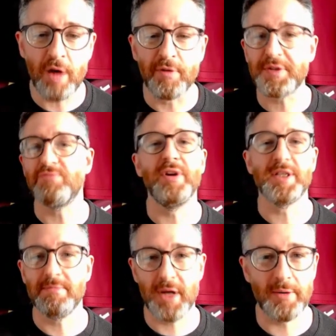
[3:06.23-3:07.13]
I've obviously written
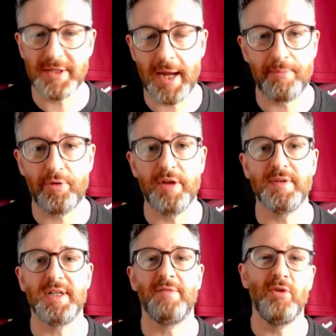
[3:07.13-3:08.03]
some notes down previously.